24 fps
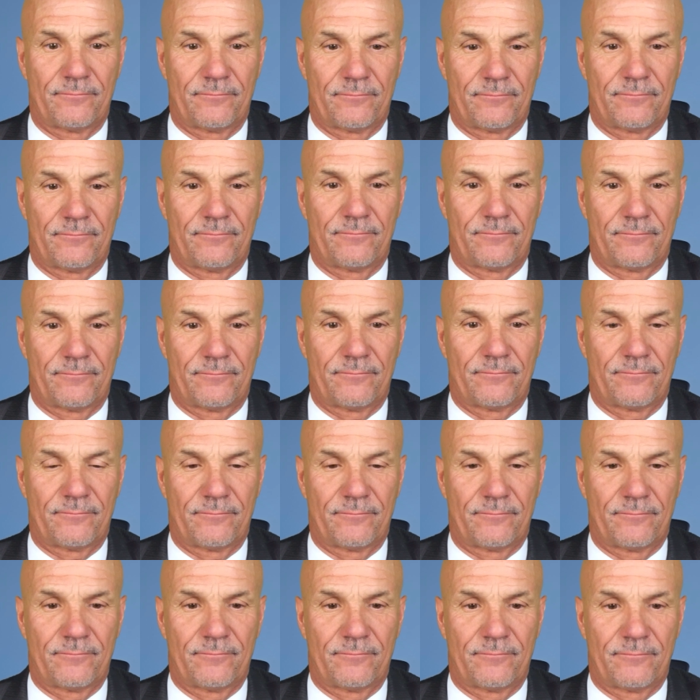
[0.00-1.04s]

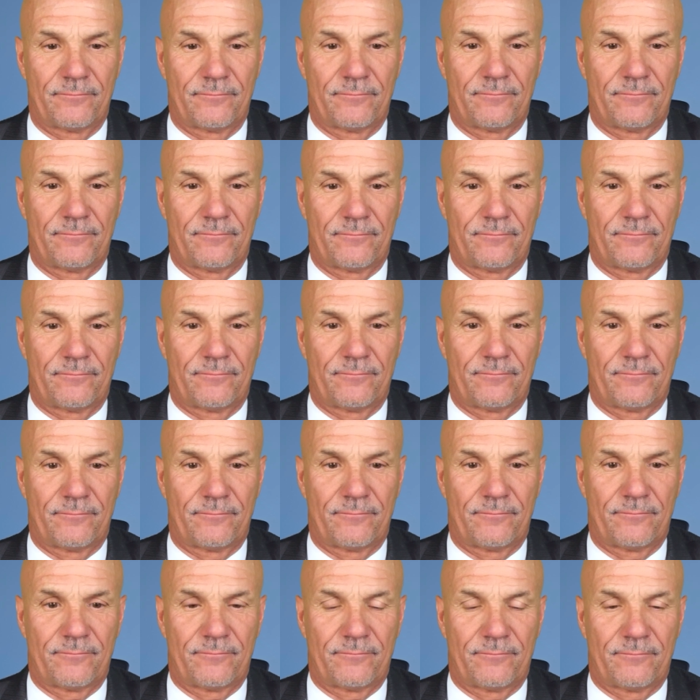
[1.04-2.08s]

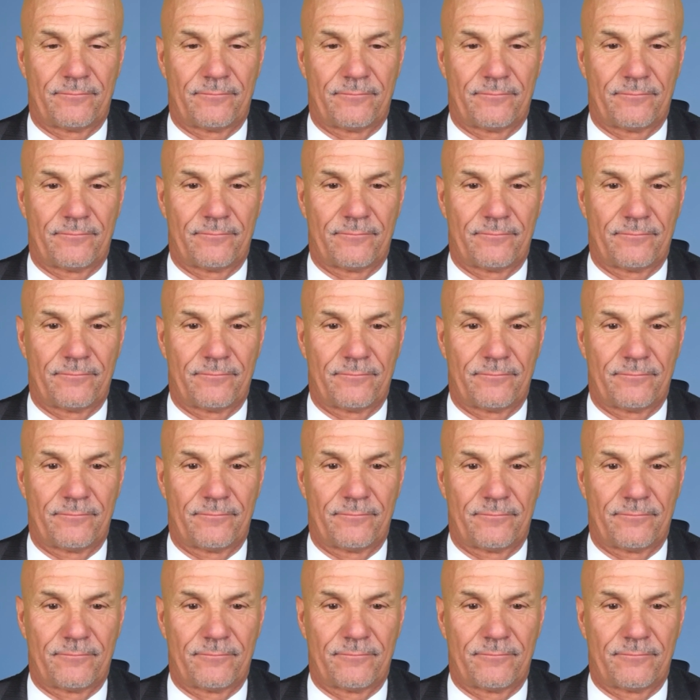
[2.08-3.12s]

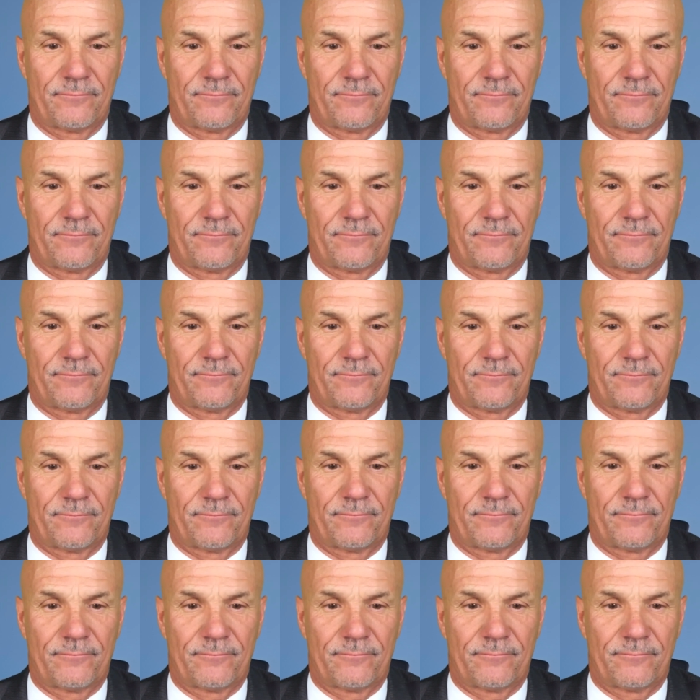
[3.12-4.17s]

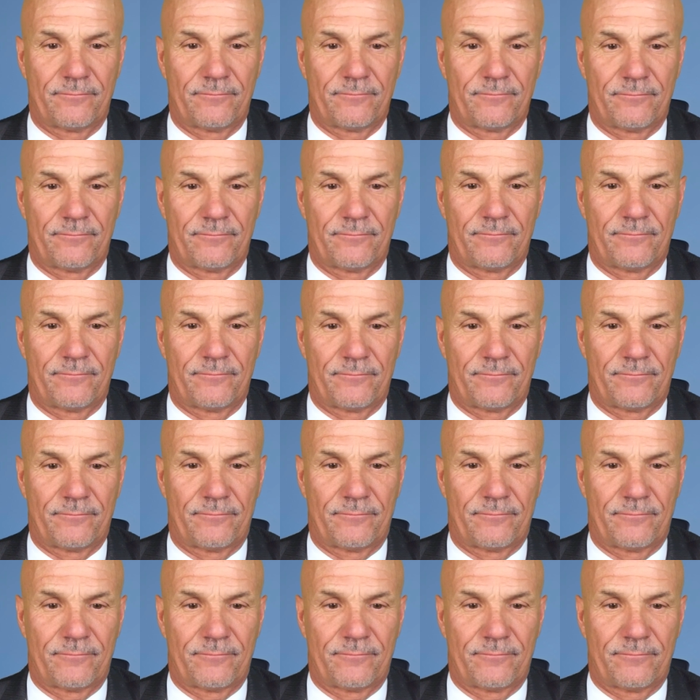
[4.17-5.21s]
[no speech]